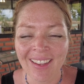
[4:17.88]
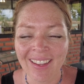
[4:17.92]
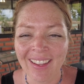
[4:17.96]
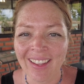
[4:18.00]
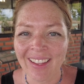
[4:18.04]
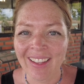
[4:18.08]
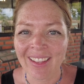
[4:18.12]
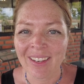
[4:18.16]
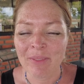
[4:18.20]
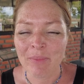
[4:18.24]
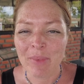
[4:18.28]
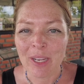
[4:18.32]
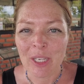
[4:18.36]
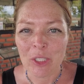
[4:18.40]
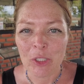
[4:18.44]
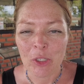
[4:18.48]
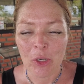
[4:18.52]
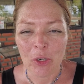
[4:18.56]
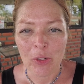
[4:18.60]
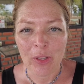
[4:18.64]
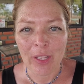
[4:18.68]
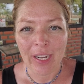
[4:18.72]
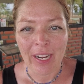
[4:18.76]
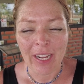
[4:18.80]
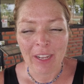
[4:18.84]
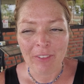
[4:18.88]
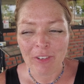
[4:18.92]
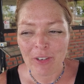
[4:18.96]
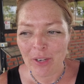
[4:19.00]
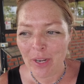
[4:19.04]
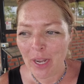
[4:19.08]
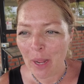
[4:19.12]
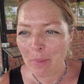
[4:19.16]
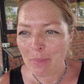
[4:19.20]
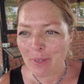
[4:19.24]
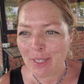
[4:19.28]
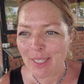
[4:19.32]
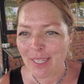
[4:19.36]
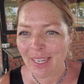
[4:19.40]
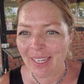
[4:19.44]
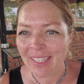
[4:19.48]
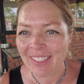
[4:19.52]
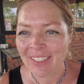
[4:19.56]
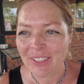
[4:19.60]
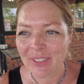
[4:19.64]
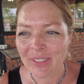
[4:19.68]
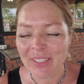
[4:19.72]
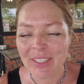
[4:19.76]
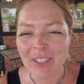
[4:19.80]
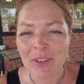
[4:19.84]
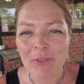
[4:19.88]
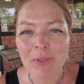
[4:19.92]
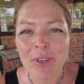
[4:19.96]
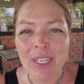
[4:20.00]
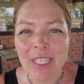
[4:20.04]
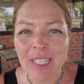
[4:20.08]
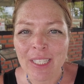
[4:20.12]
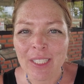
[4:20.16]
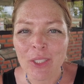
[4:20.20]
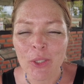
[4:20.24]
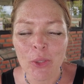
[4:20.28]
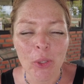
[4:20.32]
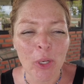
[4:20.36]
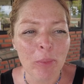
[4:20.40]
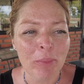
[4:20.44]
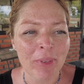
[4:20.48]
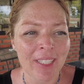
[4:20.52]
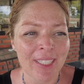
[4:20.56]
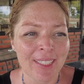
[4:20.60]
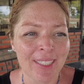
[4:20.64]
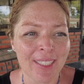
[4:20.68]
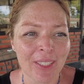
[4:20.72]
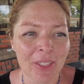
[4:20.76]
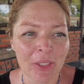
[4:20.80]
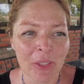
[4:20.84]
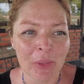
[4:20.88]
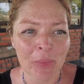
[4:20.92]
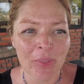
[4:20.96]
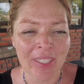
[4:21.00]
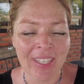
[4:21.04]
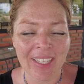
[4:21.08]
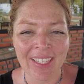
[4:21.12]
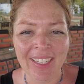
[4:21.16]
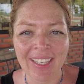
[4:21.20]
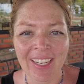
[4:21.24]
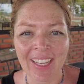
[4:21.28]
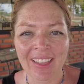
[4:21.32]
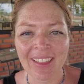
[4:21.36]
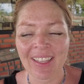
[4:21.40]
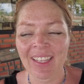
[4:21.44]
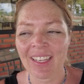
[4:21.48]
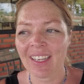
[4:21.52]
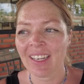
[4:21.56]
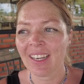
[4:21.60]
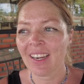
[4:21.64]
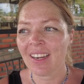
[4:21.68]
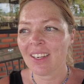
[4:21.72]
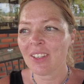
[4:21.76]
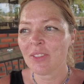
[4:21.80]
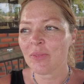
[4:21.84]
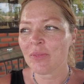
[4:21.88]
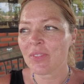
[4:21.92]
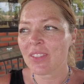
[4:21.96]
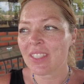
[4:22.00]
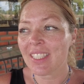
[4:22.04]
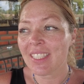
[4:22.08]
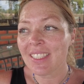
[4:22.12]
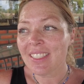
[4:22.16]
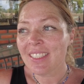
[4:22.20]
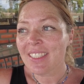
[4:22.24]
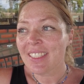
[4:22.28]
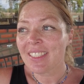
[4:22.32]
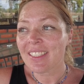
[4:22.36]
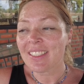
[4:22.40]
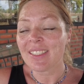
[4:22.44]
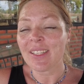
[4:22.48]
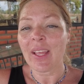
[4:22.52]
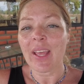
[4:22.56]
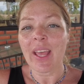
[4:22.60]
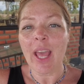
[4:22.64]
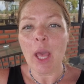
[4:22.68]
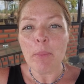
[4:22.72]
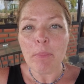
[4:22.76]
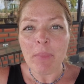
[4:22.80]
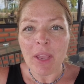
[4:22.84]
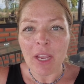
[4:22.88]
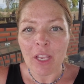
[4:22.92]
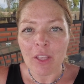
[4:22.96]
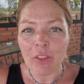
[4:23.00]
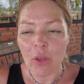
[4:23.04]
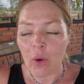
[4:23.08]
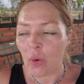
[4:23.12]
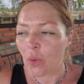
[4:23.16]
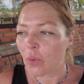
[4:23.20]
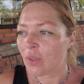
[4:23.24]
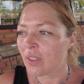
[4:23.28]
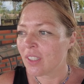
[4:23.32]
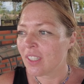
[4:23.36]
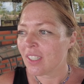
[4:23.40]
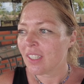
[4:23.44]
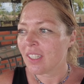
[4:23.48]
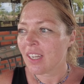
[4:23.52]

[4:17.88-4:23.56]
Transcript: and make sure that I have a good appetite so I can really enjoy my dinner when I get there. This is epic though.